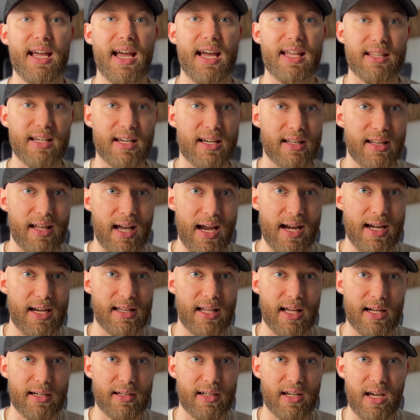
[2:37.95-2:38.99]
And the client a
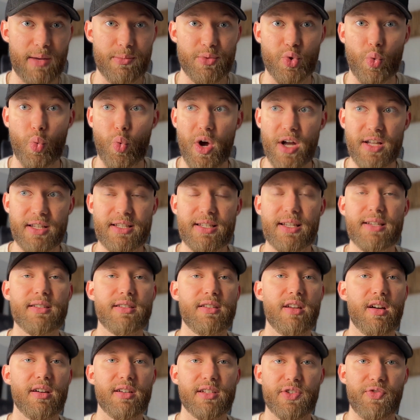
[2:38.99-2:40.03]
lot of times wants this
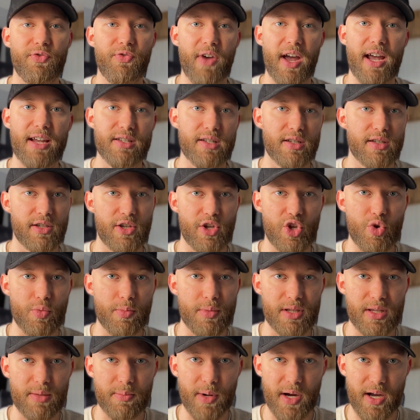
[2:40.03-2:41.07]
done as fast as
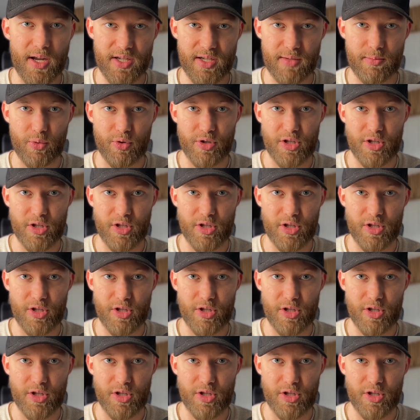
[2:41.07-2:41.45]
humanly possible.